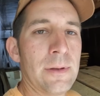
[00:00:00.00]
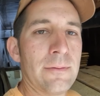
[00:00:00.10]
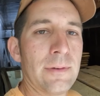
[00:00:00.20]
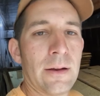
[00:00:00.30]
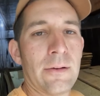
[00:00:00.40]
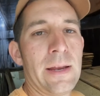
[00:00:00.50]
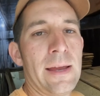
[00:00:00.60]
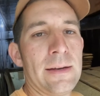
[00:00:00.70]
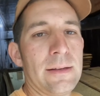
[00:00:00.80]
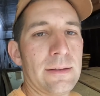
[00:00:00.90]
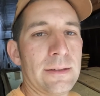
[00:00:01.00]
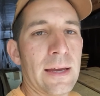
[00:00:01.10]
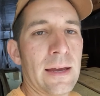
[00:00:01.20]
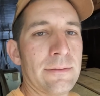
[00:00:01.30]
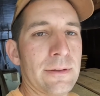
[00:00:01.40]
be a very handy thing to
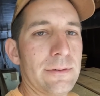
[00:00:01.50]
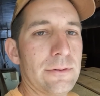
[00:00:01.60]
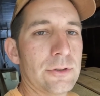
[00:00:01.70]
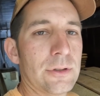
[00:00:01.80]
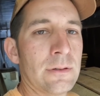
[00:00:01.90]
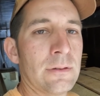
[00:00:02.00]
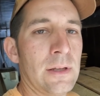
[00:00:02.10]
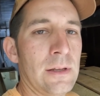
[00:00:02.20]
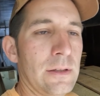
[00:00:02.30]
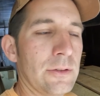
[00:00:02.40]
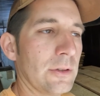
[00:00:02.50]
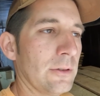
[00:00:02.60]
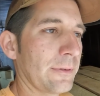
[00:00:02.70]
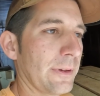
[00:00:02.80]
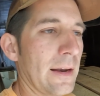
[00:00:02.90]
have in the future.
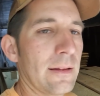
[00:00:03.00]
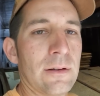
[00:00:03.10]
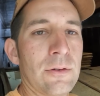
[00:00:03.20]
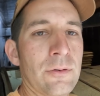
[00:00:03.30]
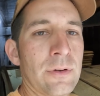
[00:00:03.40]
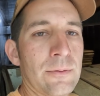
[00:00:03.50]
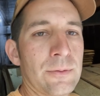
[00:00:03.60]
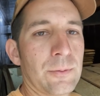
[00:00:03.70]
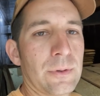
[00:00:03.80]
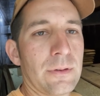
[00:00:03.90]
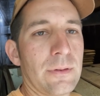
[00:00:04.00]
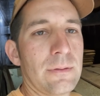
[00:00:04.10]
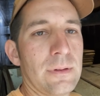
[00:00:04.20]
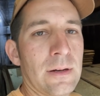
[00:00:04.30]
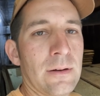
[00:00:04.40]
So for that alone, it was
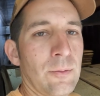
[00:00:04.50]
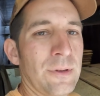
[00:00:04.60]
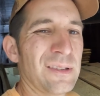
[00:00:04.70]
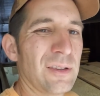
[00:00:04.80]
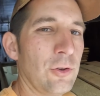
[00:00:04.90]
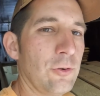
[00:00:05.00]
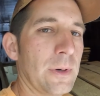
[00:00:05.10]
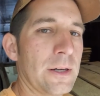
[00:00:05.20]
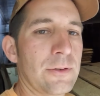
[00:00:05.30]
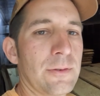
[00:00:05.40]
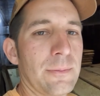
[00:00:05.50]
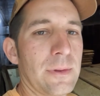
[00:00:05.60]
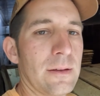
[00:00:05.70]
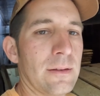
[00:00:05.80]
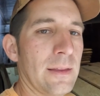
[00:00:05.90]
worth, you know, it wasn't too much from
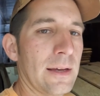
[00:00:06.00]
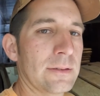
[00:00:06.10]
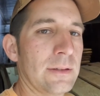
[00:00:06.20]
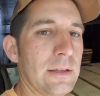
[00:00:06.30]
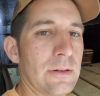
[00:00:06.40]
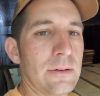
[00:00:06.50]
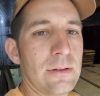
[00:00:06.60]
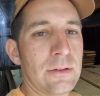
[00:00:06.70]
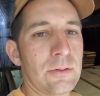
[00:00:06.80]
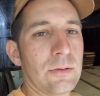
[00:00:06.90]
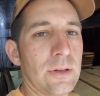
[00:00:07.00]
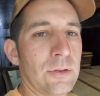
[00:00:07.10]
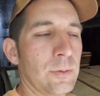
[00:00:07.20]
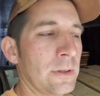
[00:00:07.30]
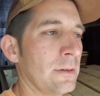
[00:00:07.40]
the next tier to
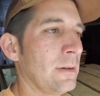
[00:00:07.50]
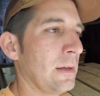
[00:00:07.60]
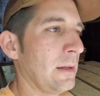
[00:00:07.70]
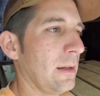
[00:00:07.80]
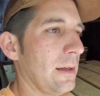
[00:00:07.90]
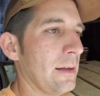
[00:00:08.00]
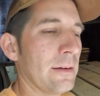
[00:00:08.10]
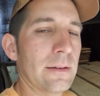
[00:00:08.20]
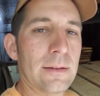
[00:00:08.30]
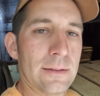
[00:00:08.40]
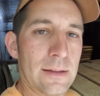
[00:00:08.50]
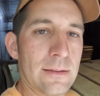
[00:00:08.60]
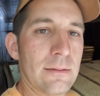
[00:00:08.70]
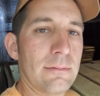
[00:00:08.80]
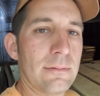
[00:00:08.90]
this one, and I thought that
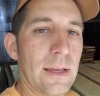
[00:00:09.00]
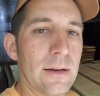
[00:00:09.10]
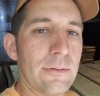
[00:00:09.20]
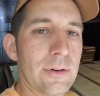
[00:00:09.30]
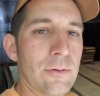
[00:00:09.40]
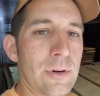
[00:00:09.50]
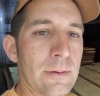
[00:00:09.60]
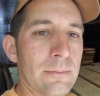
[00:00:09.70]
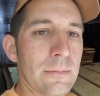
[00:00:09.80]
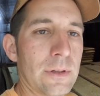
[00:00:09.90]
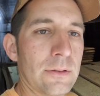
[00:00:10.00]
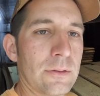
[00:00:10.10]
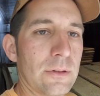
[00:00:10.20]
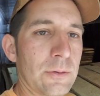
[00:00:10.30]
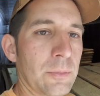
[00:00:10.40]
data recording
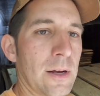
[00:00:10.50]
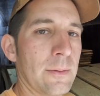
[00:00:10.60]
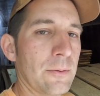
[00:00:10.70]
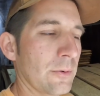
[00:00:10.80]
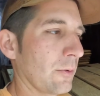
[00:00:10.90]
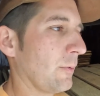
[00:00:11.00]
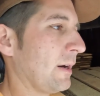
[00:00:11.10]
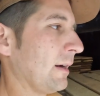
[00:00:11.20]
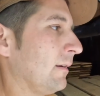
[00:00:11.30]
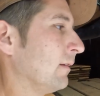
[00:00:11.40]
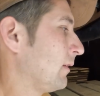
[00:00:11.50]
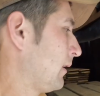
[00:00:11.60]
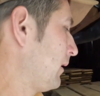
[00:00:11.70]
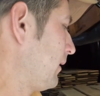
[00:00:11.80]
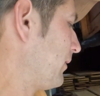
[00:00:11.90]
is probably worthwhile.
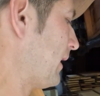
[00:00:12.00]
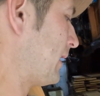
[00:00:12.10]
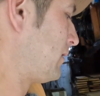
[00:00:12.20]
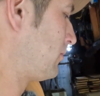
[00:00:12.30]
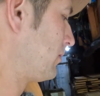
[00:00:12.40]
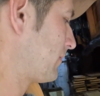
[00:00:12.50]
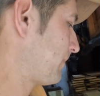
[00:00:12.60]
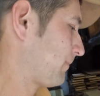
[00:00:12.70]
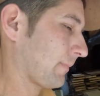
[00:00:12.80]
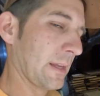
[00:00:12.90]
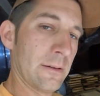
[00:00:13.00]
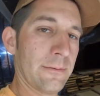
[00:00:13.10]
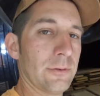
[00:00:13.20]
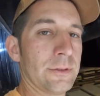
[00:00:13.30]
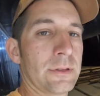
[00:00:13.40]
Now, in
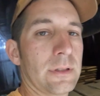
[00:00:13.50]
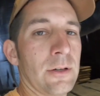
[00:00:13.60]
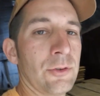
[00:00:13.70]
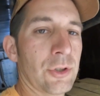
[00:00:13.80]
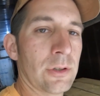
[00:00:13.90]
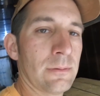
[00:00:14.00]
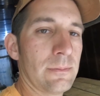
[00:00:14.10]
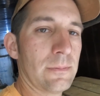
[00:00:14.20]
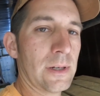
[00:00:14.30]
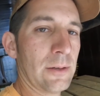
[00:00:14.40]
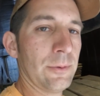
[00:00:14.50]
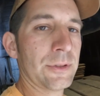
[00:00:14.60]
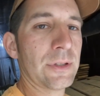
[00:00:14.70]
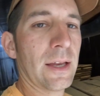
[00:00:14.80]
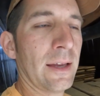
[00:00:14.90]
full disclosure, I will
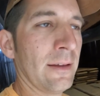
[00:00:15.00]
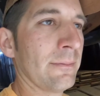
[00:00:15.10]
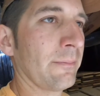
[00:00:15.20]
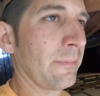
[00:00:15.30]
say,